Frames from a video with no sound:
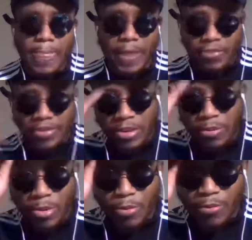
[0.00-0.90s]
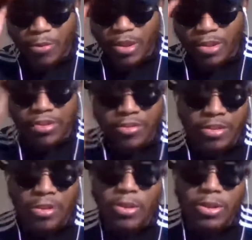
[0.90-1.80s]
I seen it with friends
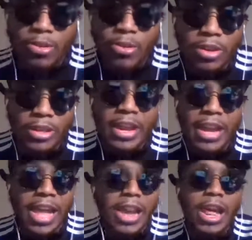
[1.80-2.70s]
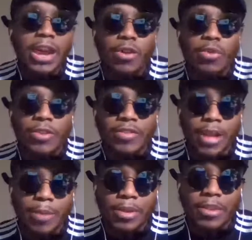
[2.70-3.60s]
and all of that. I know what
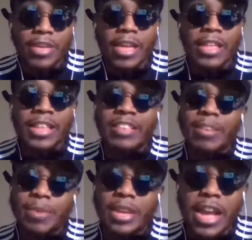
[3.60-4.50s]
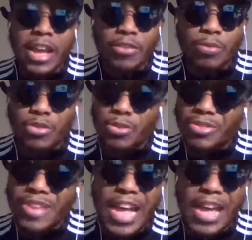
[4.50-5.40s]
time it is. To be honest with you, it's
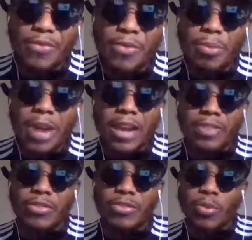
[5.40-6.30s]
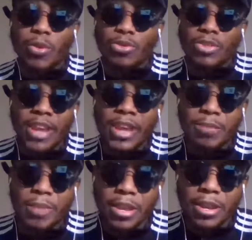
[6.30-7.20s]
kind of a boxer's worst
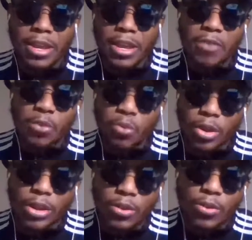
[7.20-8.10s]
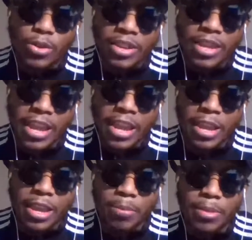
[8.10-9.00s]
nightmare if you're really on your game.